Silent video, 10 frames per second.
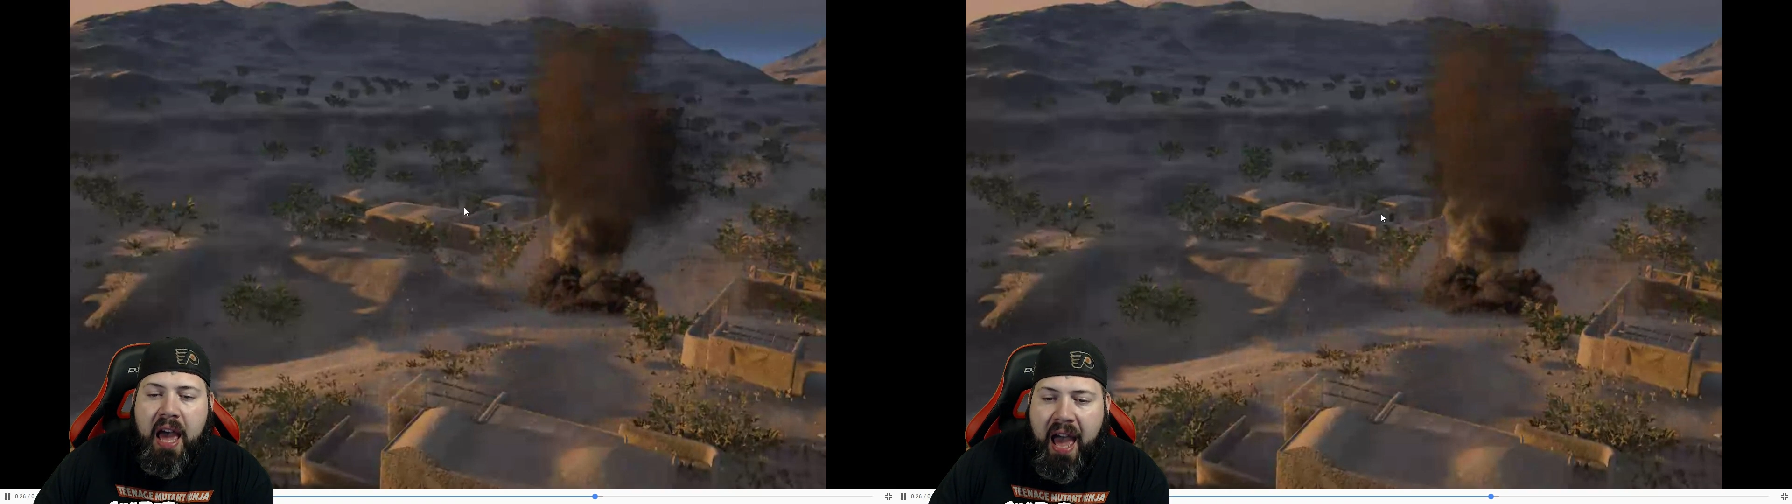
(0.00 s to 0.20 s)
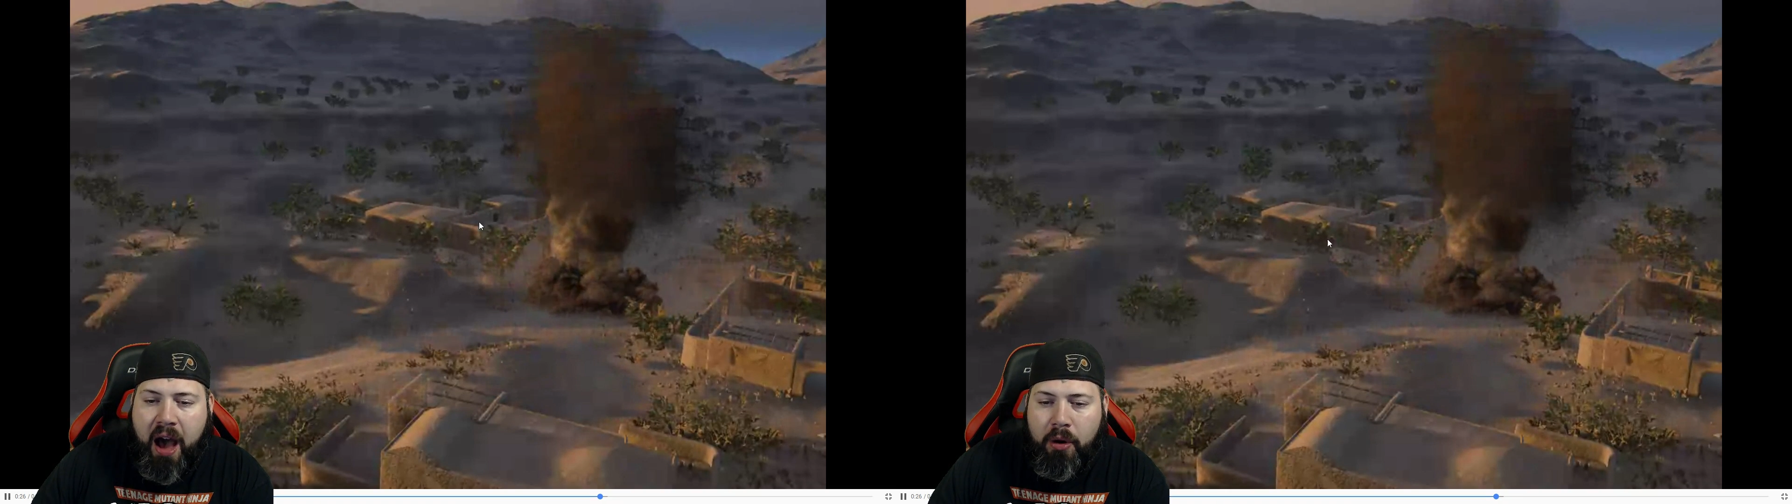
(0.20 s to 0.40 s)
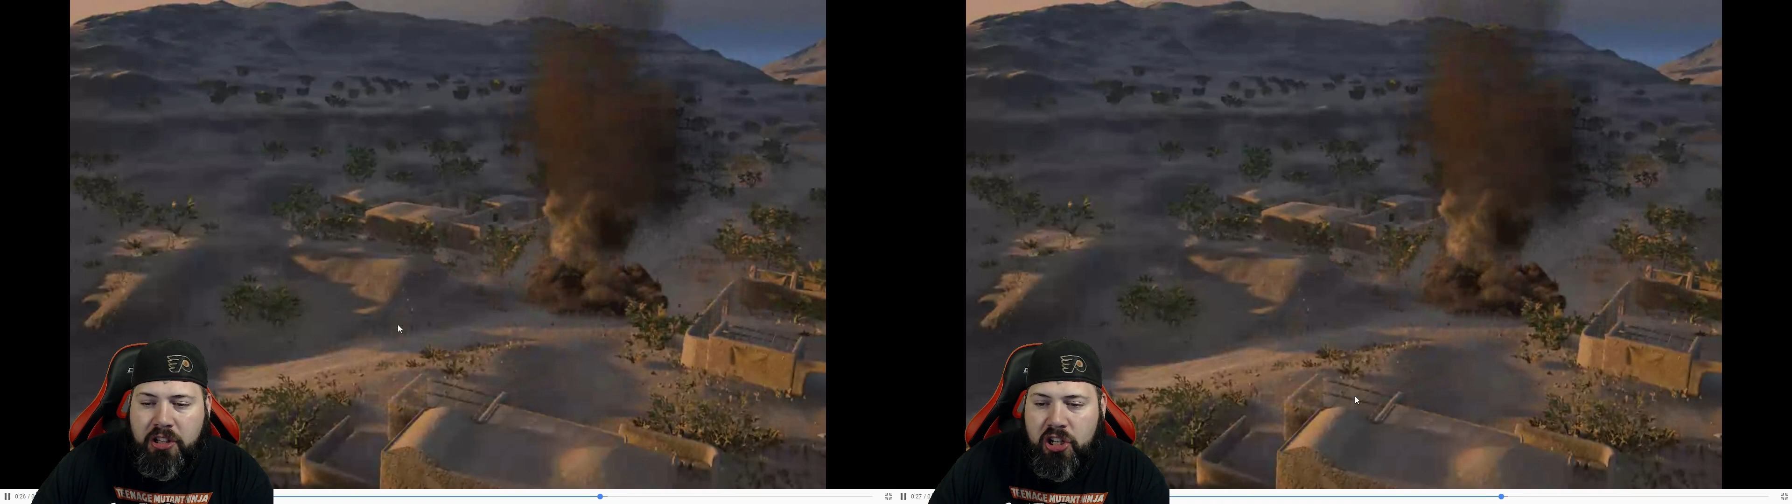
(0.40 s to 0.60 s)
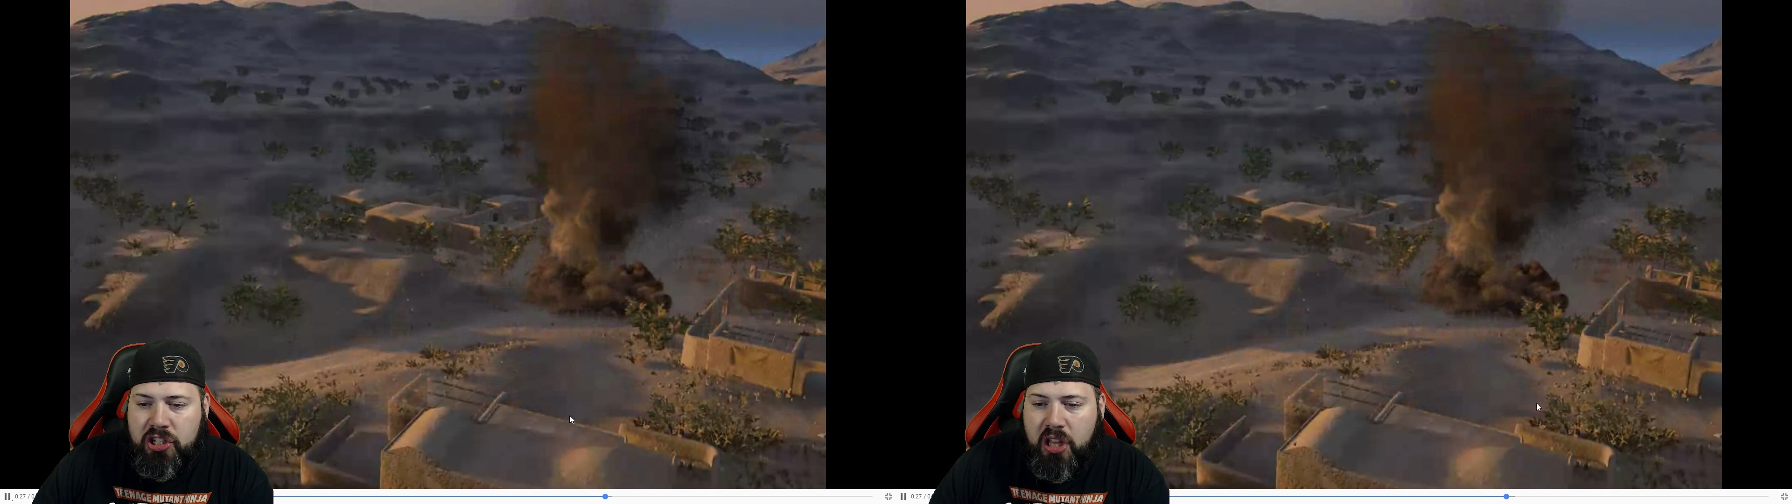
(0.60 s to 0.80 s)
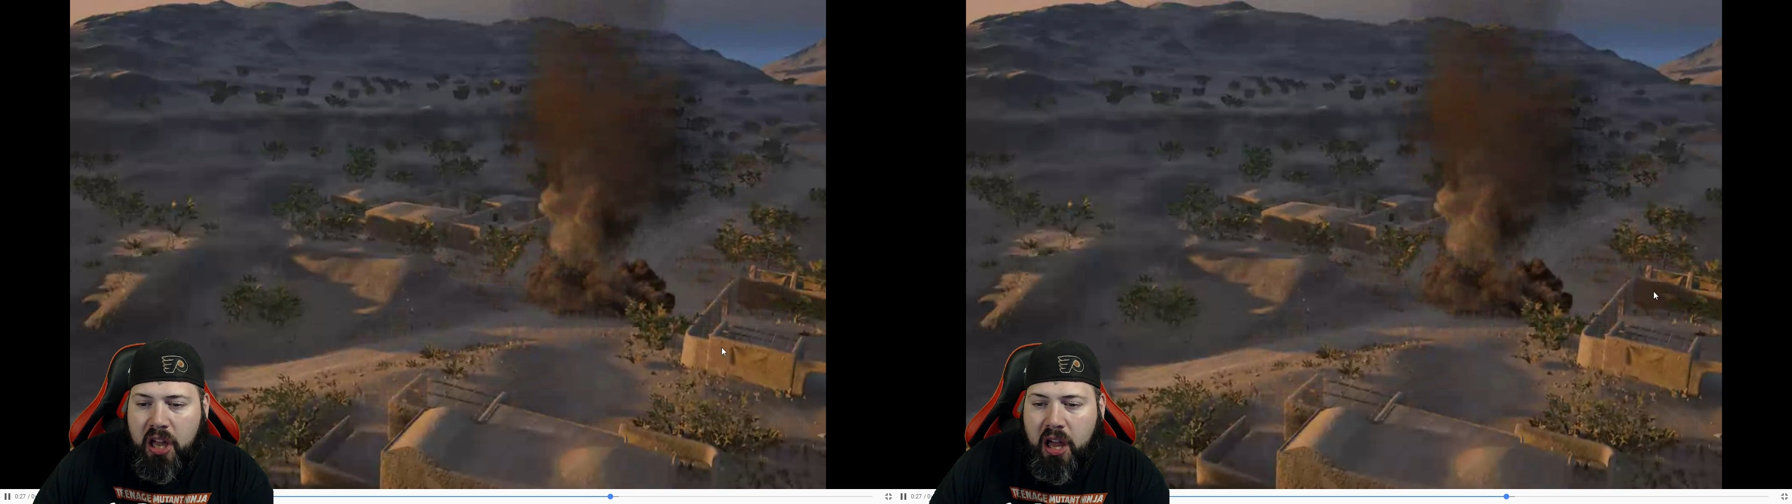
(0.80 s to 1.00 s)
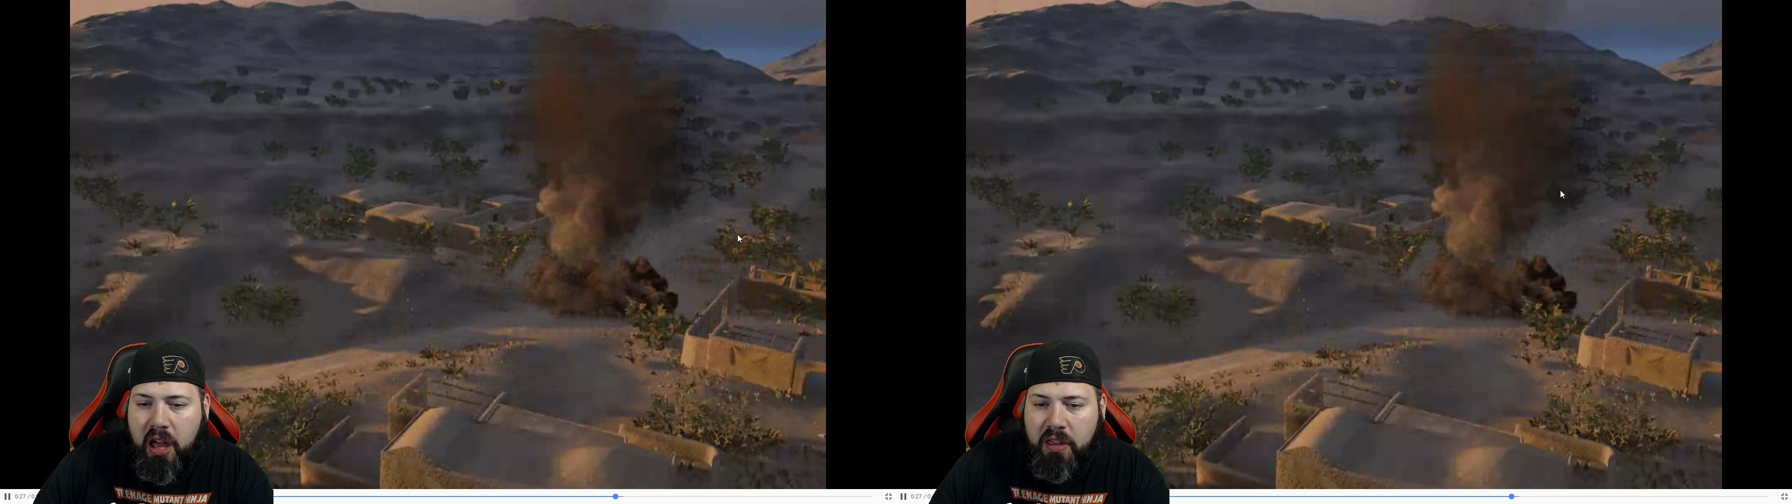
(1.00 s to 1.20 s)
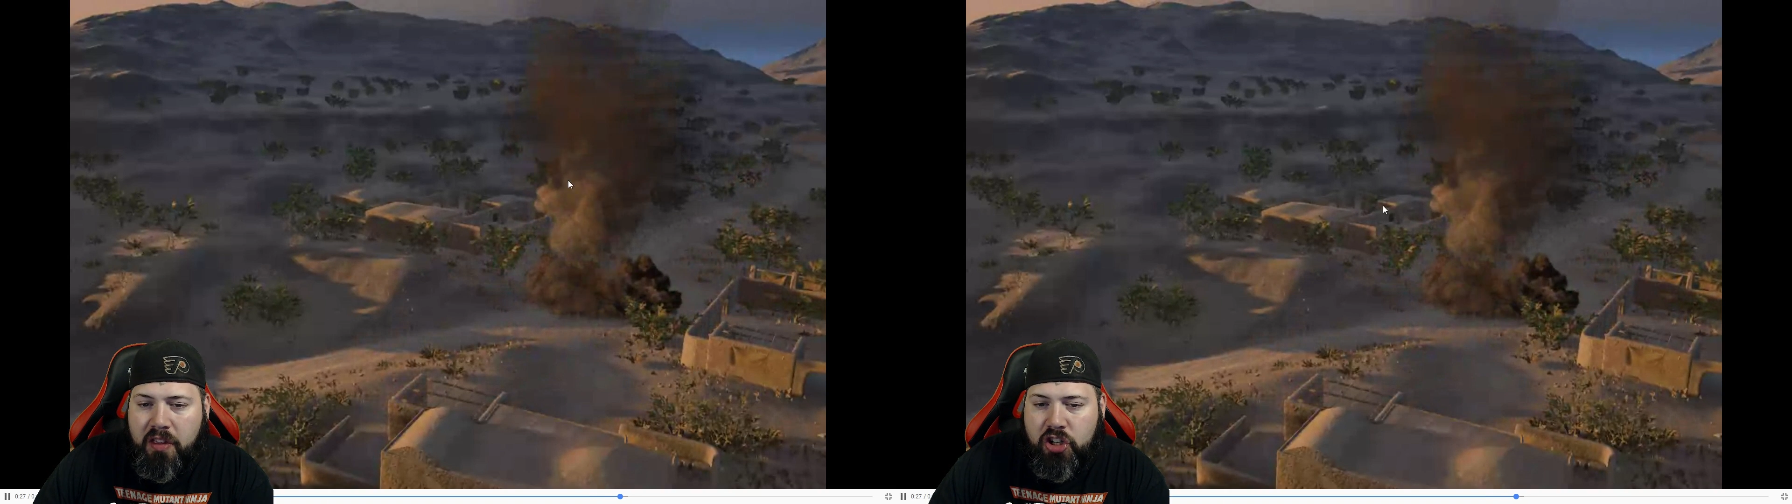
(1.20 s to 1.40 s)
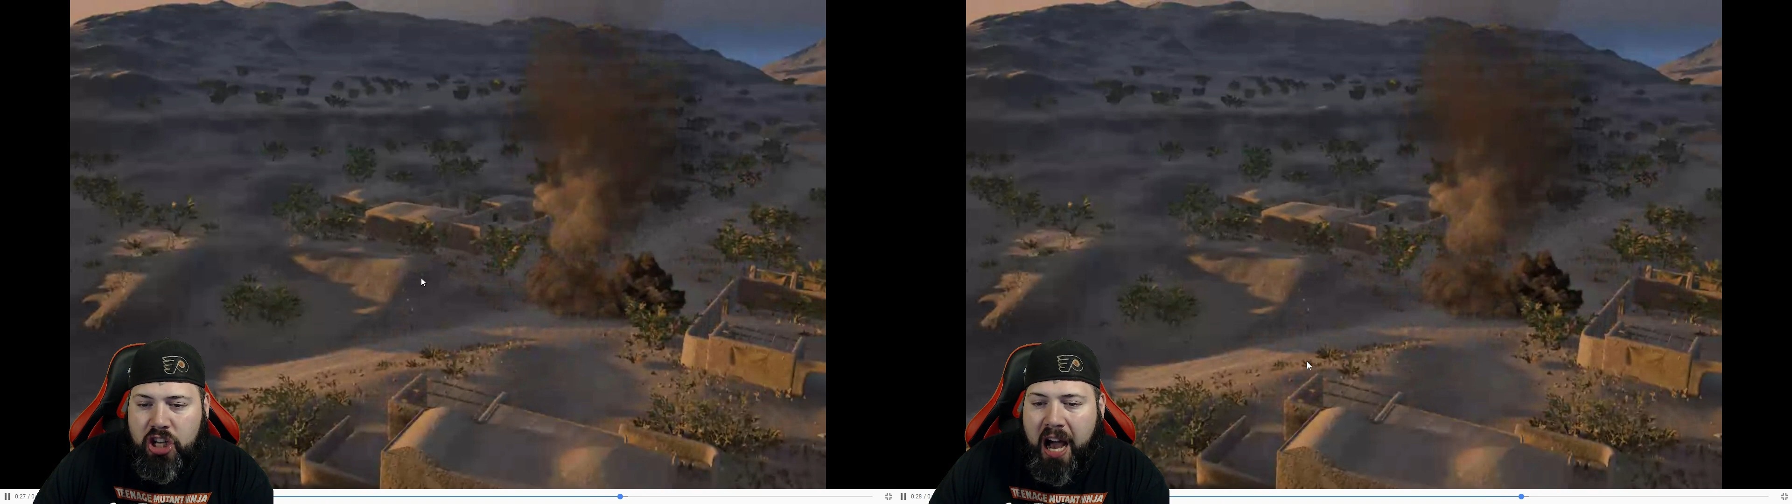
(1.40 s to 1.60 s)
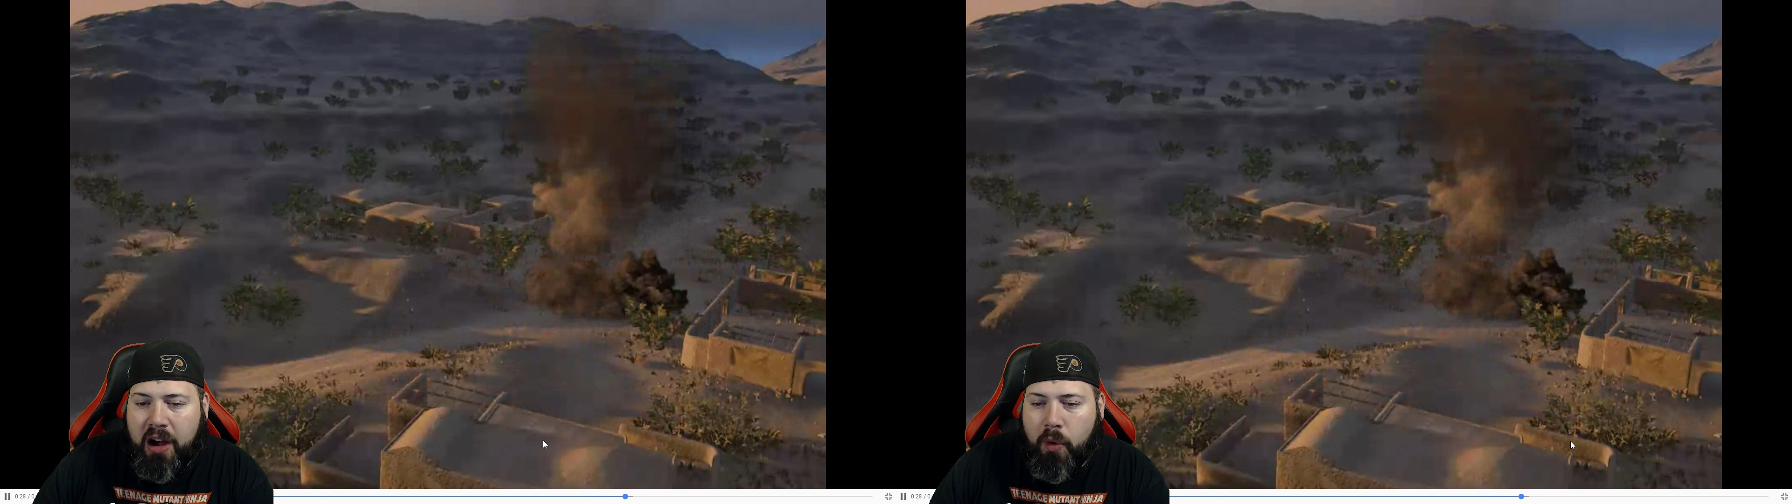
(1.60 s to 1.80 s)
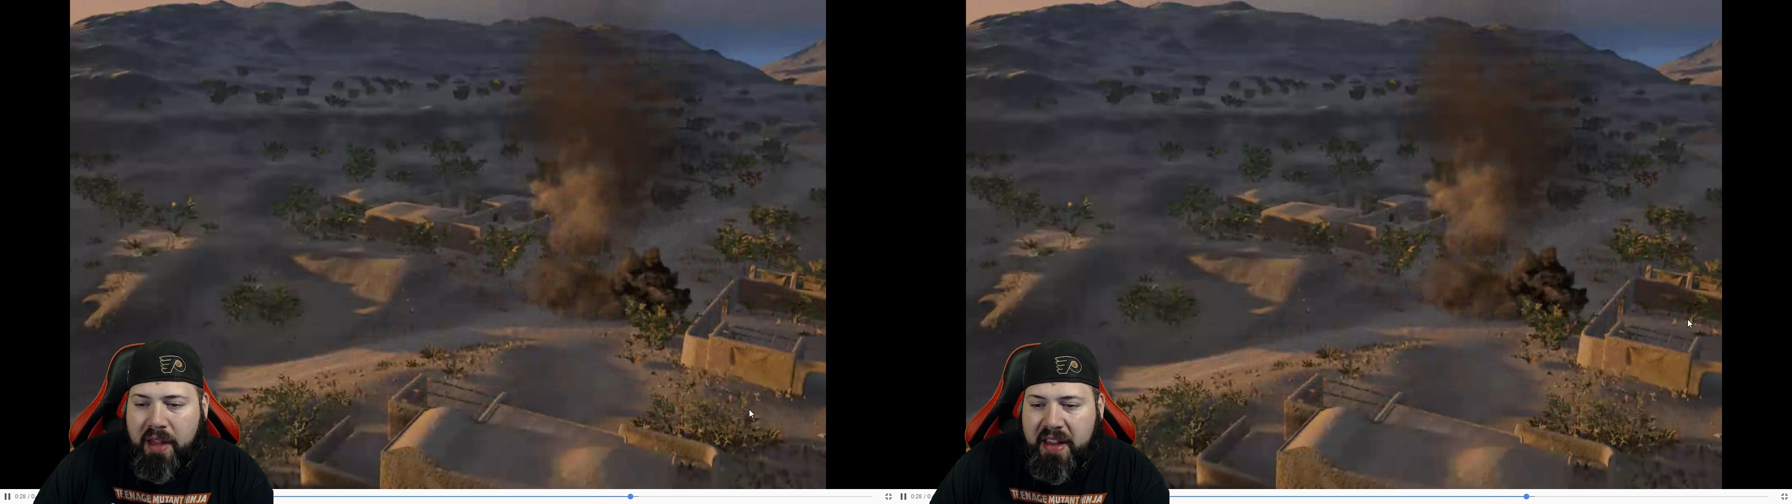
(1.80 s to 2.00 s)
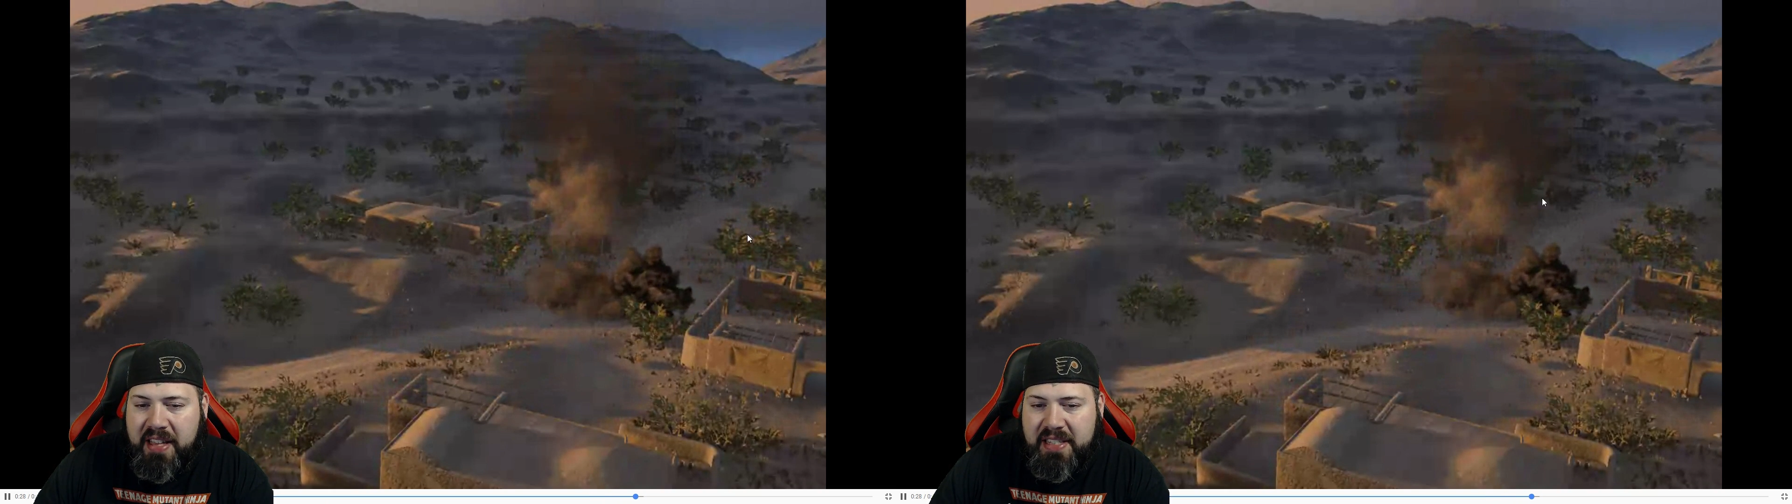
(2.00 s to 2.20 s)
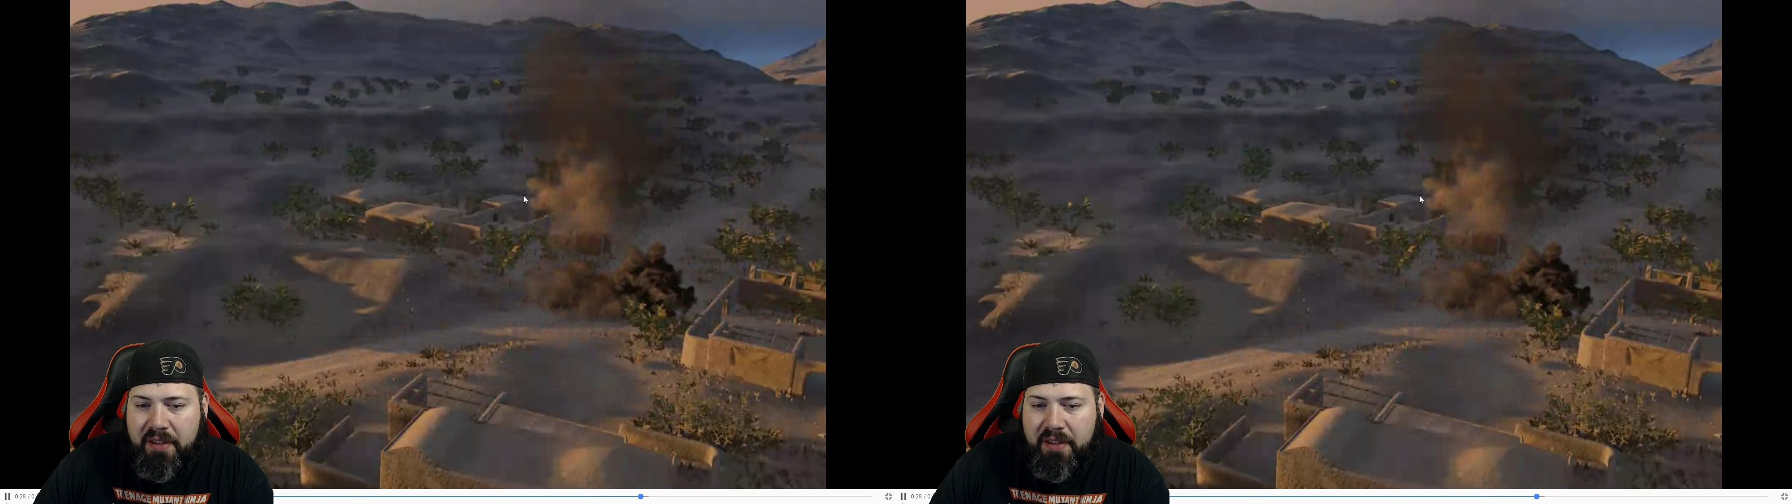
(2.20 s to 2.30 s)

how the shockwave hits